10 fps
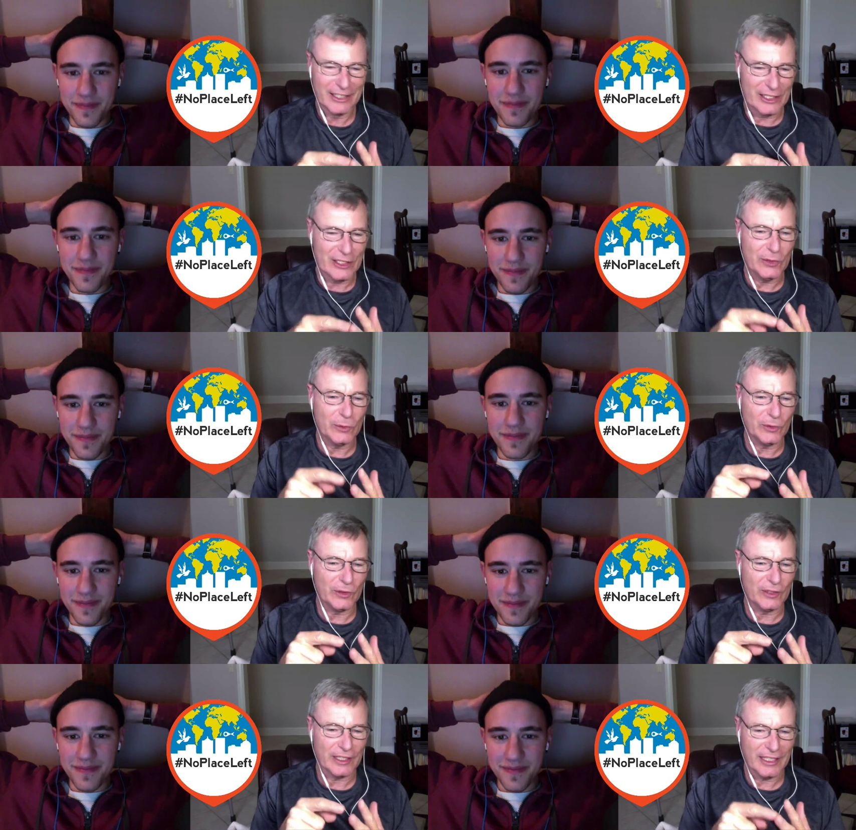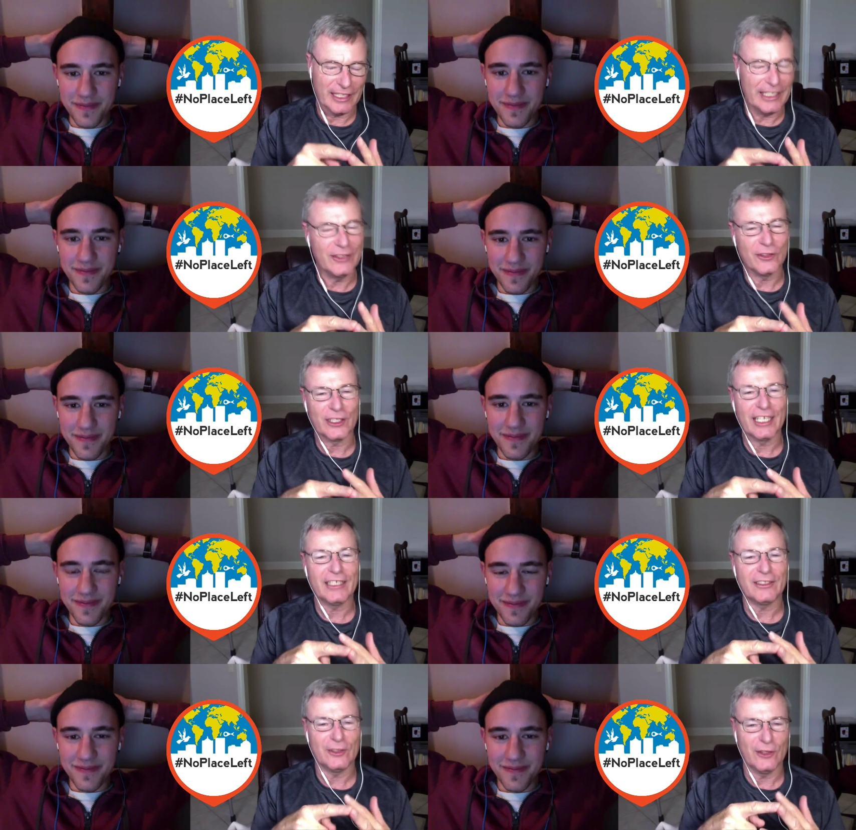Speaker 1: you will either
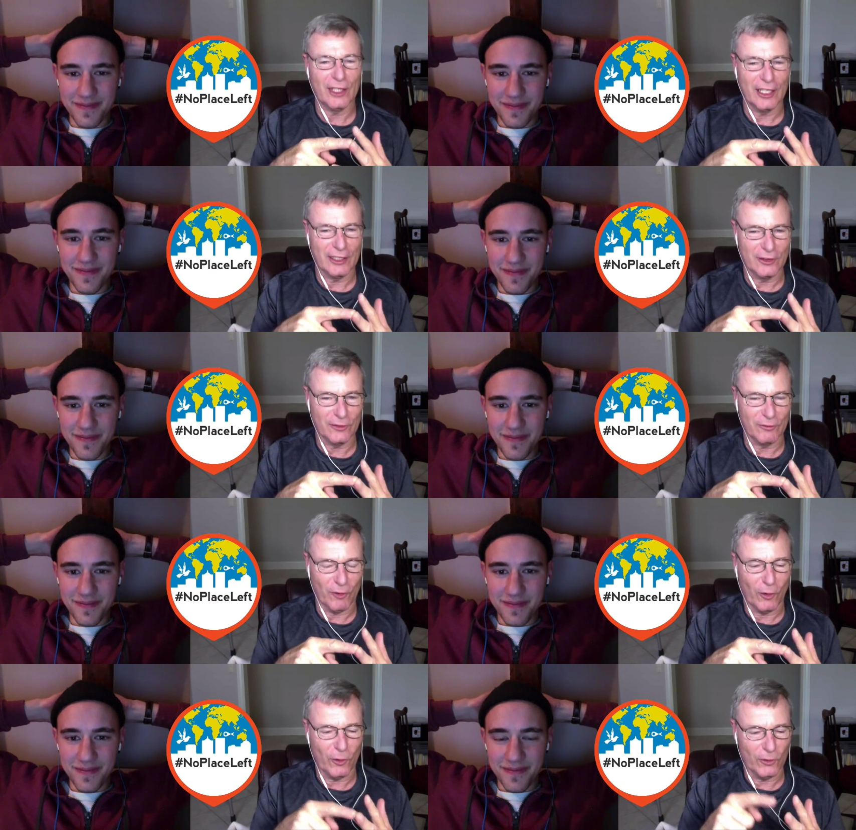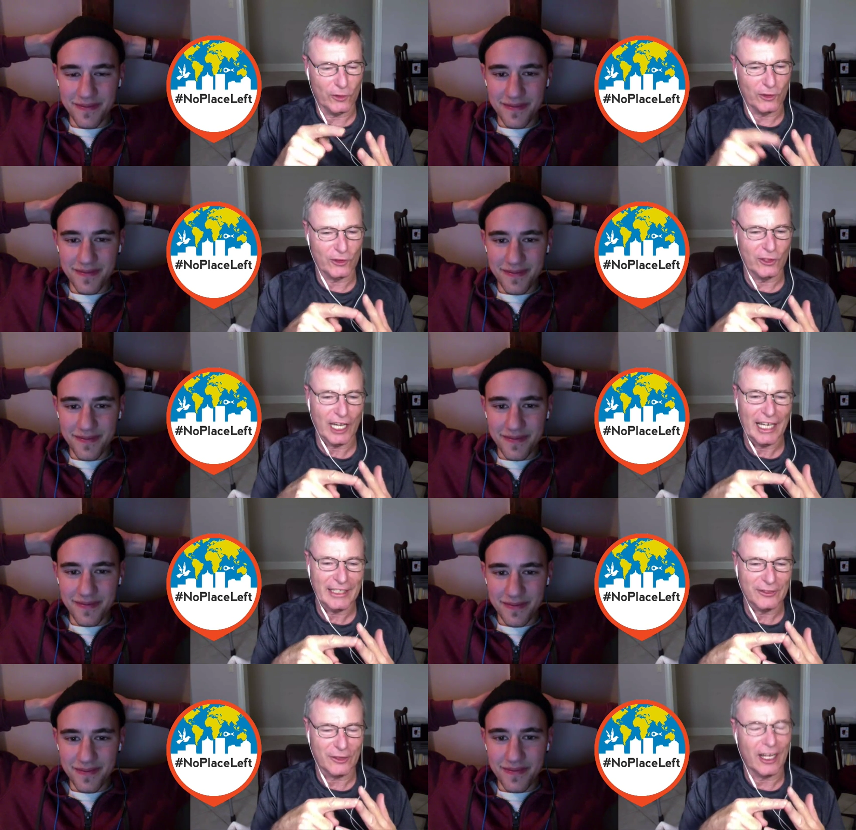get to a hundred fold or die
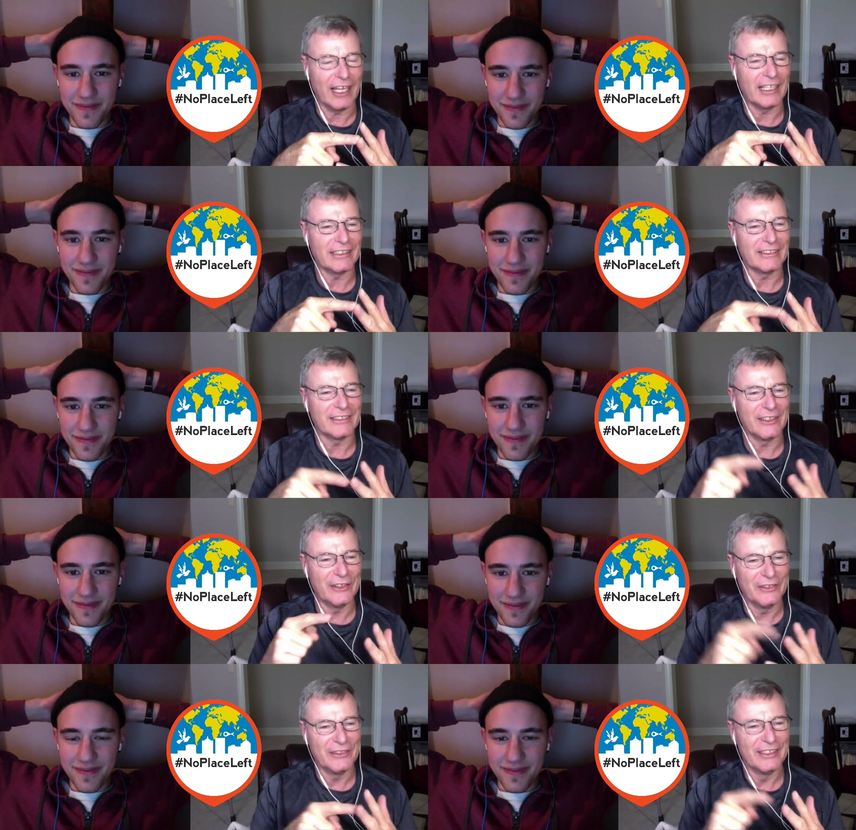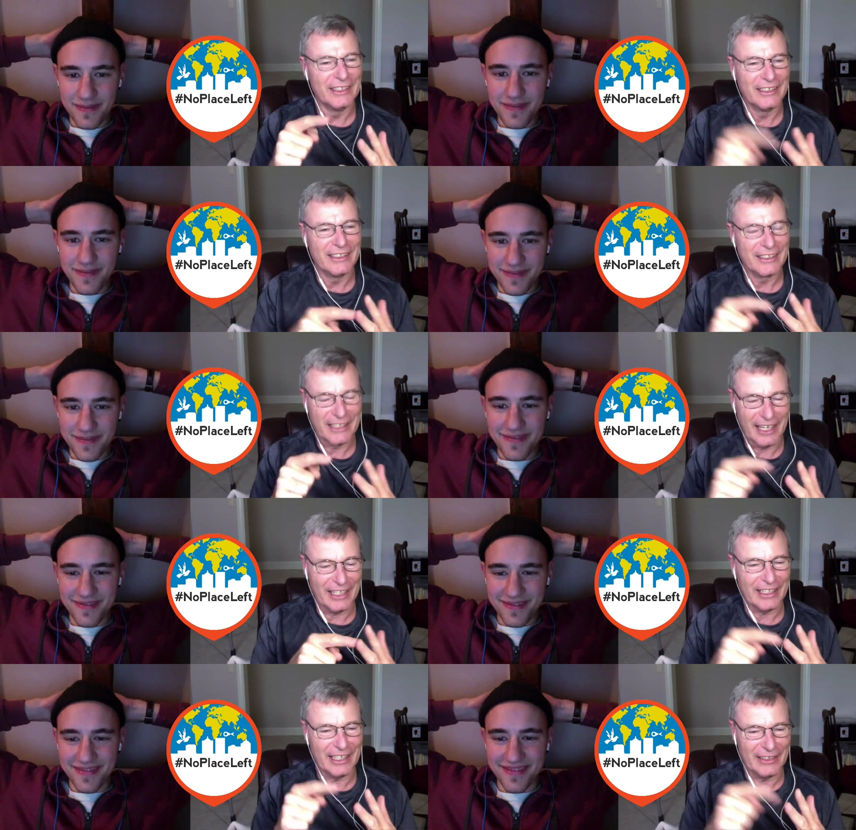trying. So
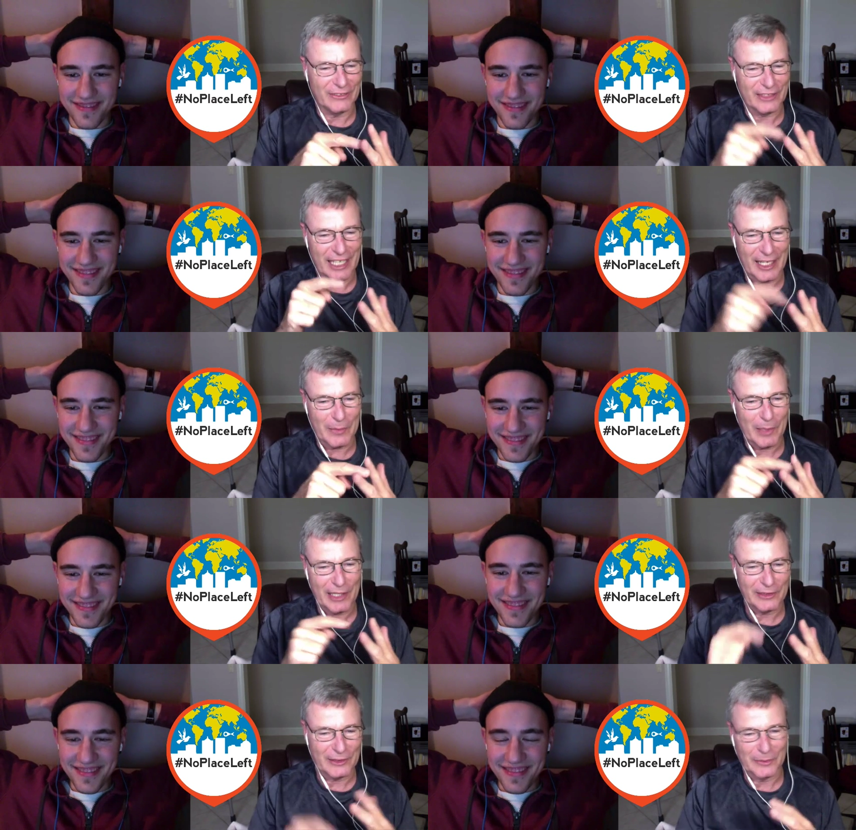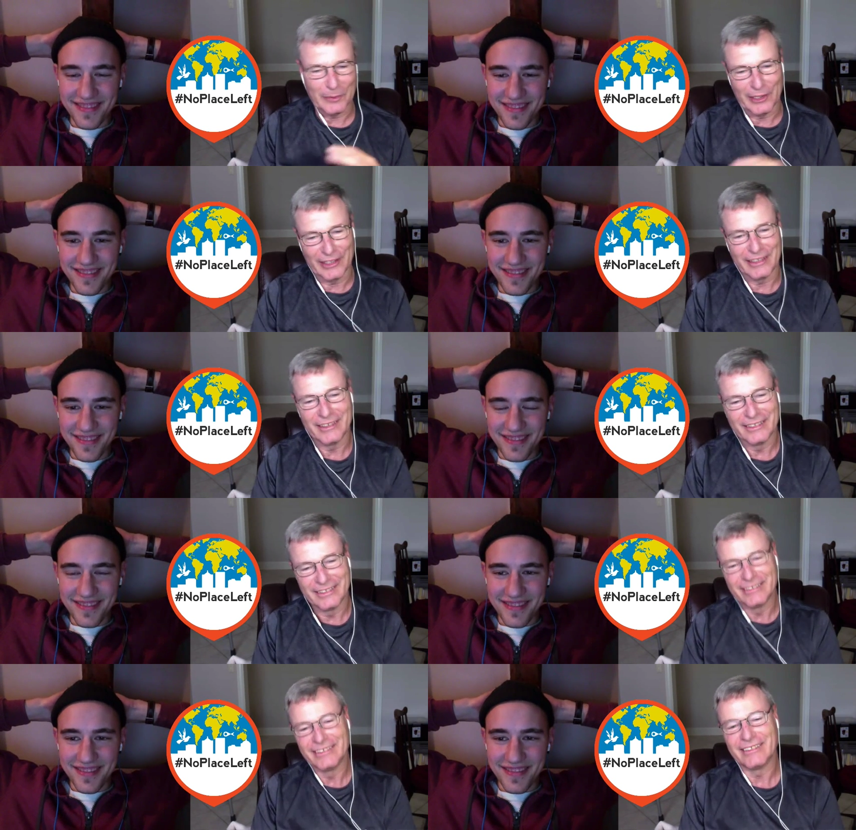God loves that about you, brother.
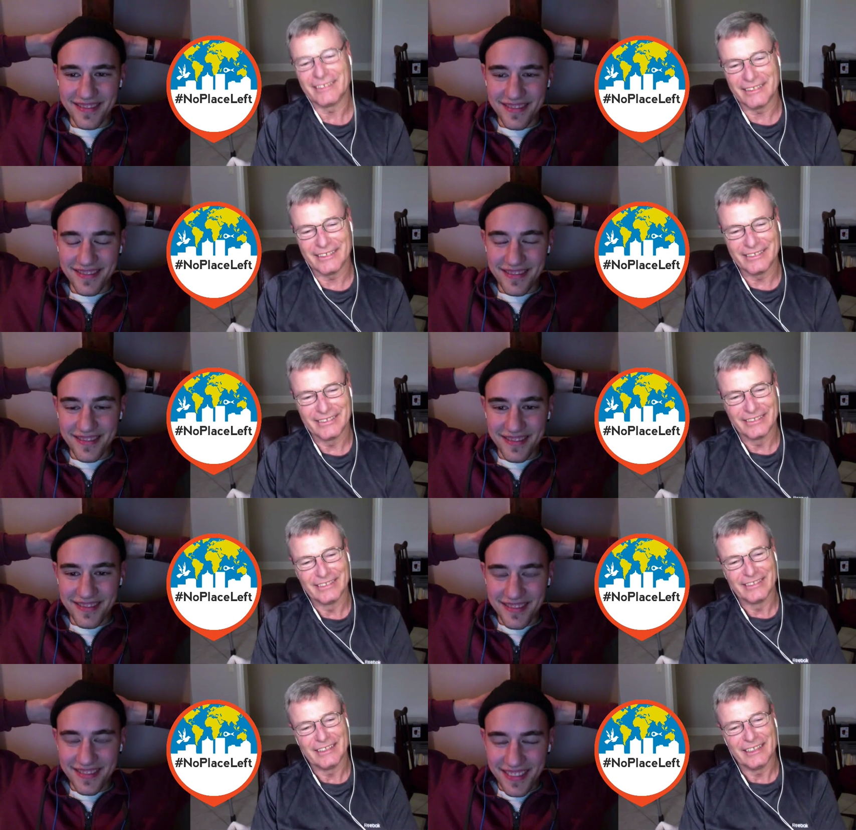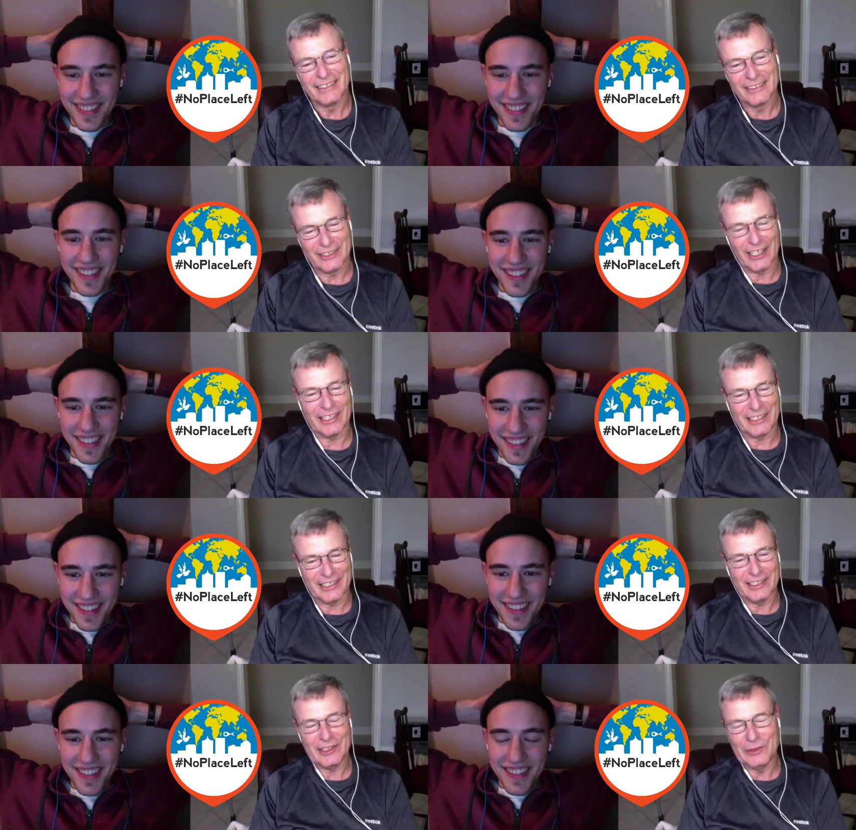So,
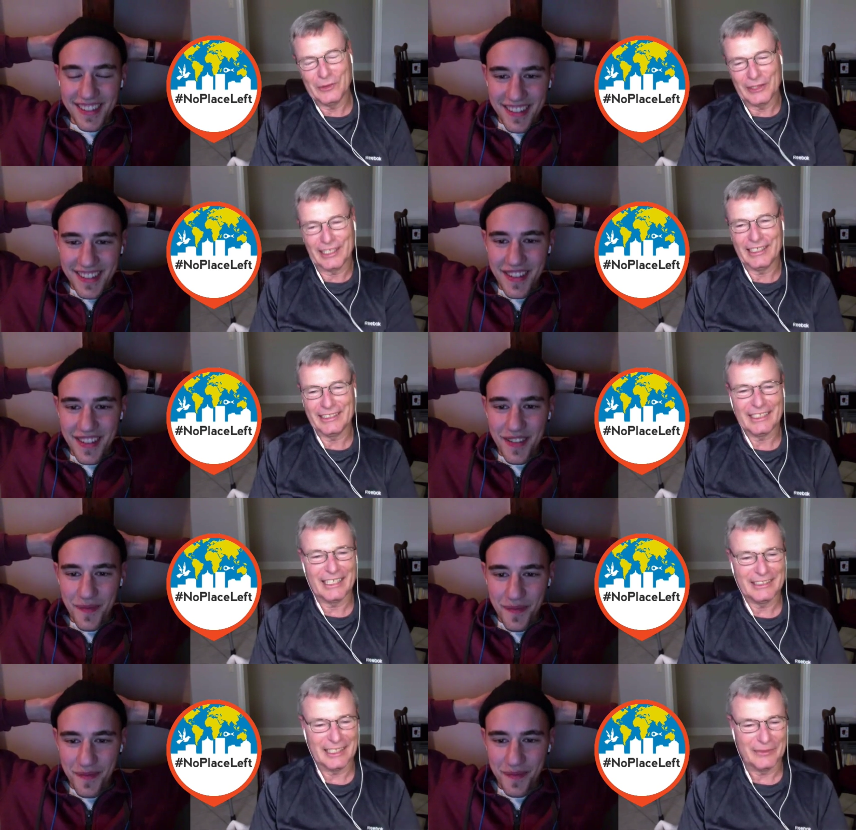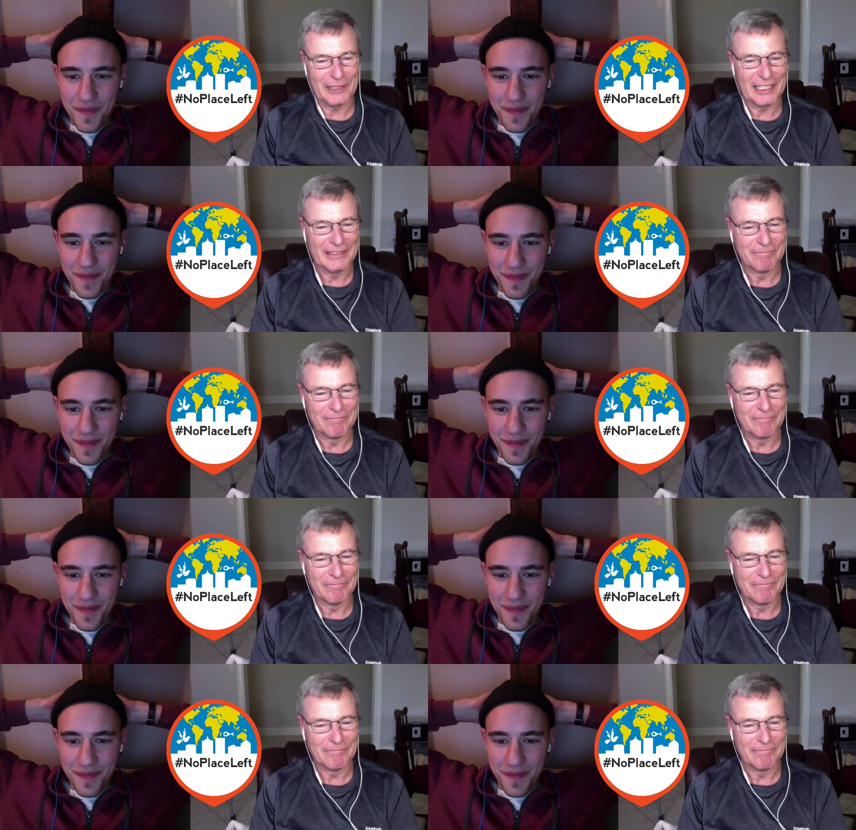Jonathan, you were going to say something?